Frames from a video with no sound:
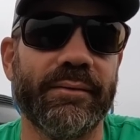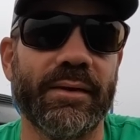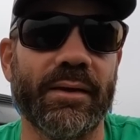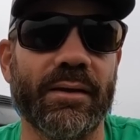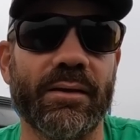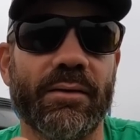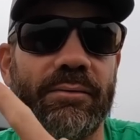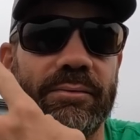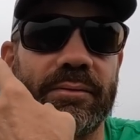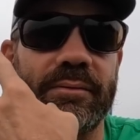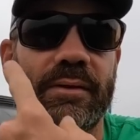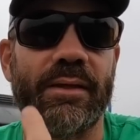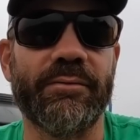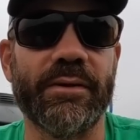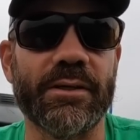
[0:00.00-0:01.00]
you know,
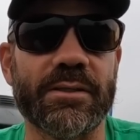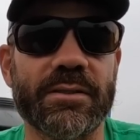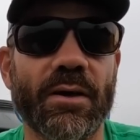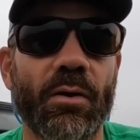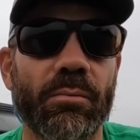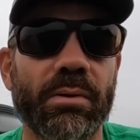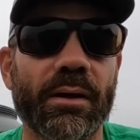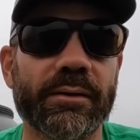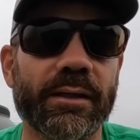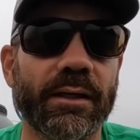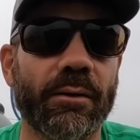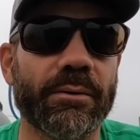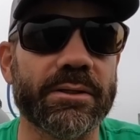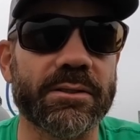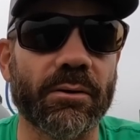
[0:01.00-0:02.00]
they finished salt block, then
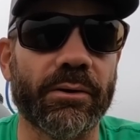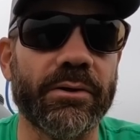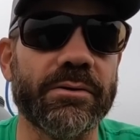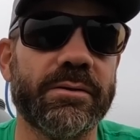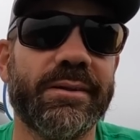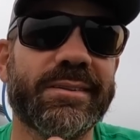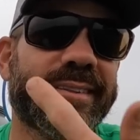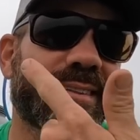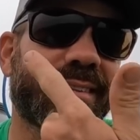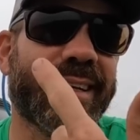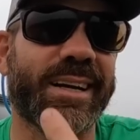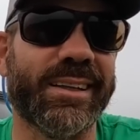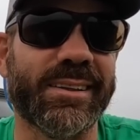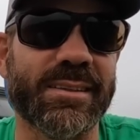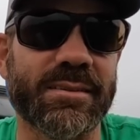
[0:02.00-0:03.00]
I would start using it since I
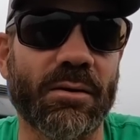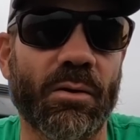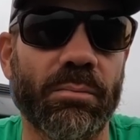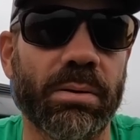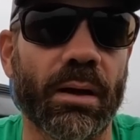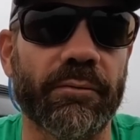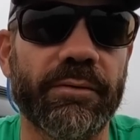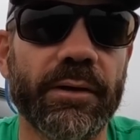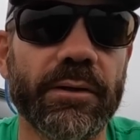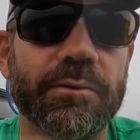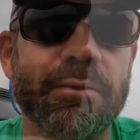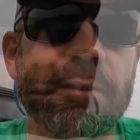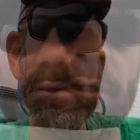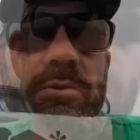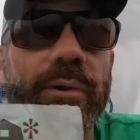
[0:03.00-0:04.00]
got the salt block
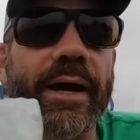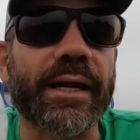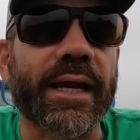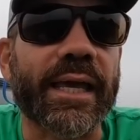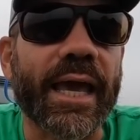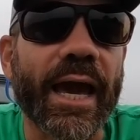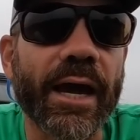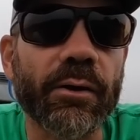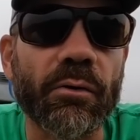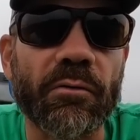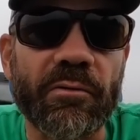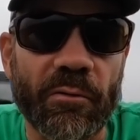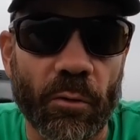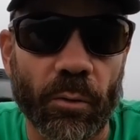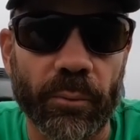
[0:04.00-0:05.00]
first. So I had a cattle
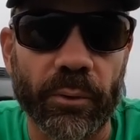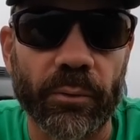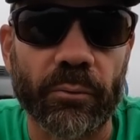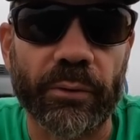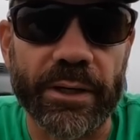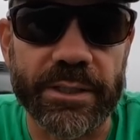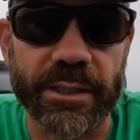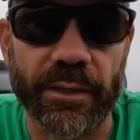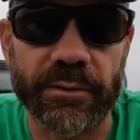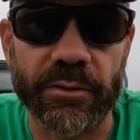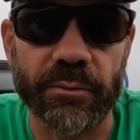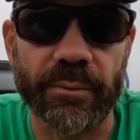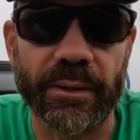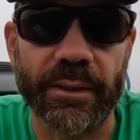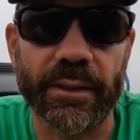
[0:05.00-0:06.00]
farmer reach out
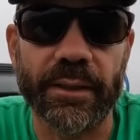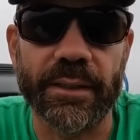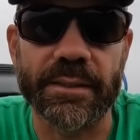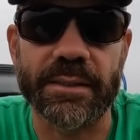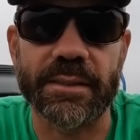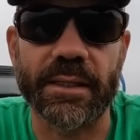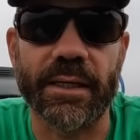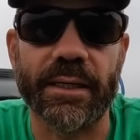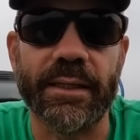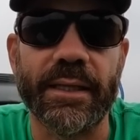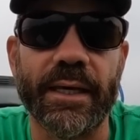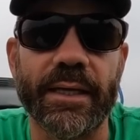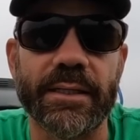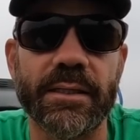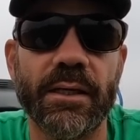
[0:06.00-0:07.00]
to me and say
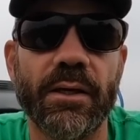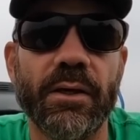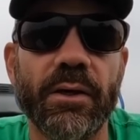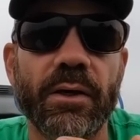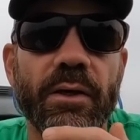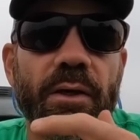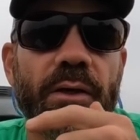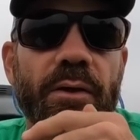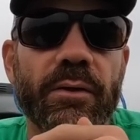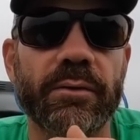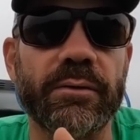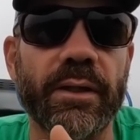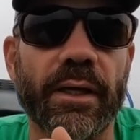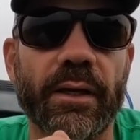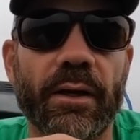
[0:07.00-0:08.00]
that
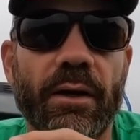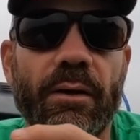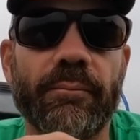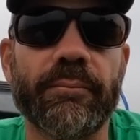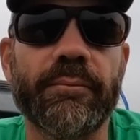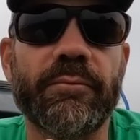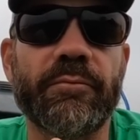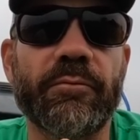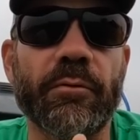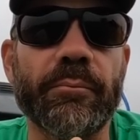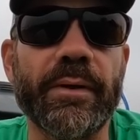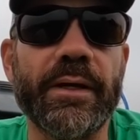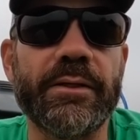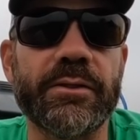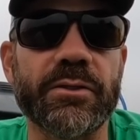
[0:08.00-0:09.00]
that um, for
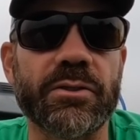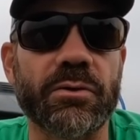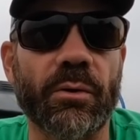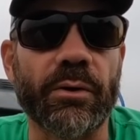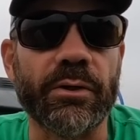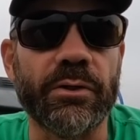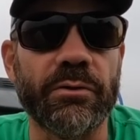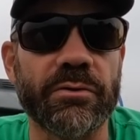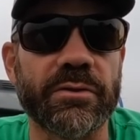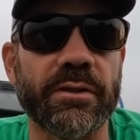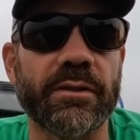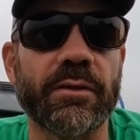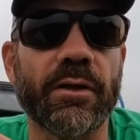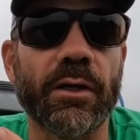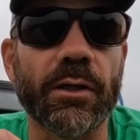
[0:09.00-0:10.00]
me to start
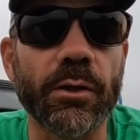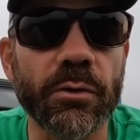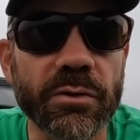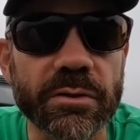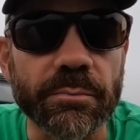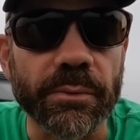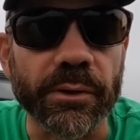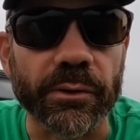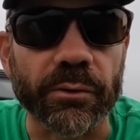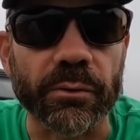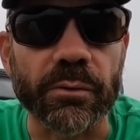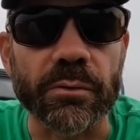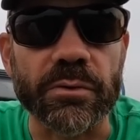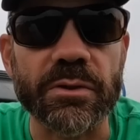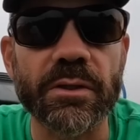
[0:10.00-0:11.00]
using loose
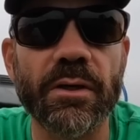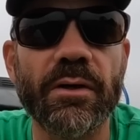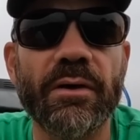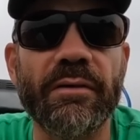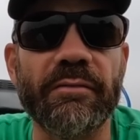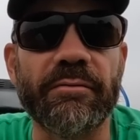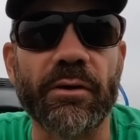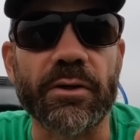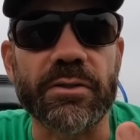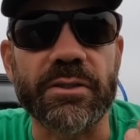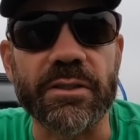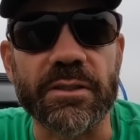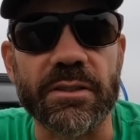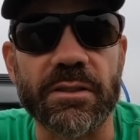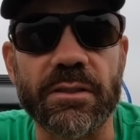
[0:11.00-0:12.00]
minerals
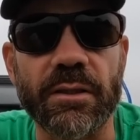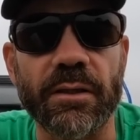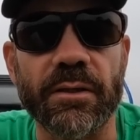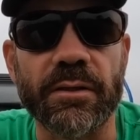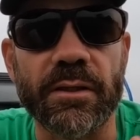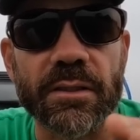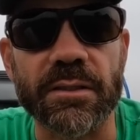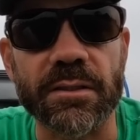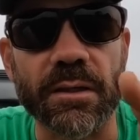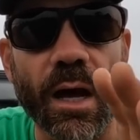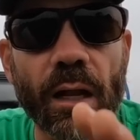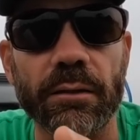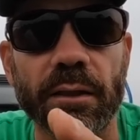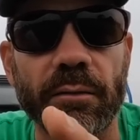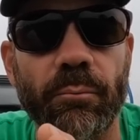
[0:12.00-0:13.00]
versus the the
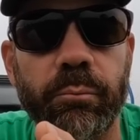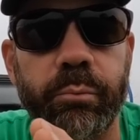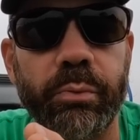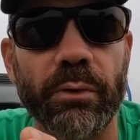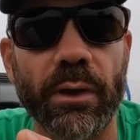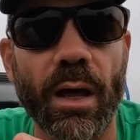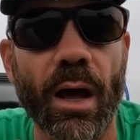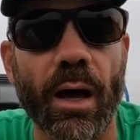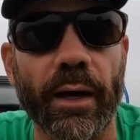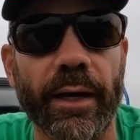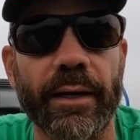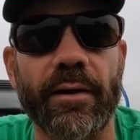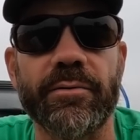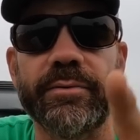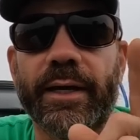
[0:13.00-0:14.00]
solid block
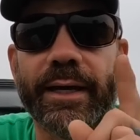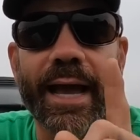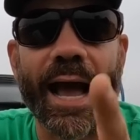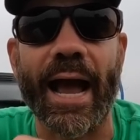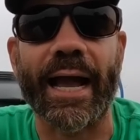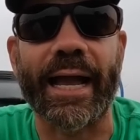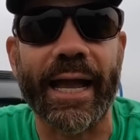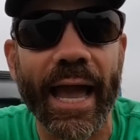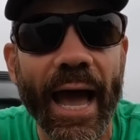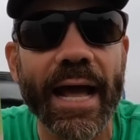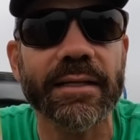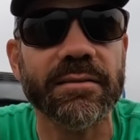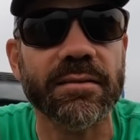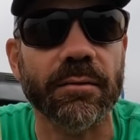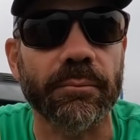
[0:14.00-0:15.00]
and I was like I
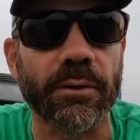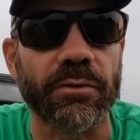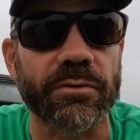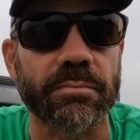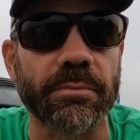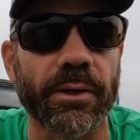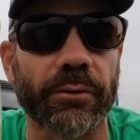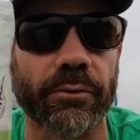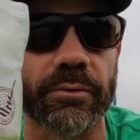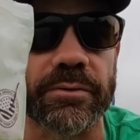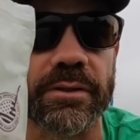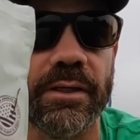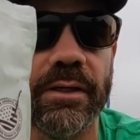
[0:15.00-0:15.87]
got some loose minerals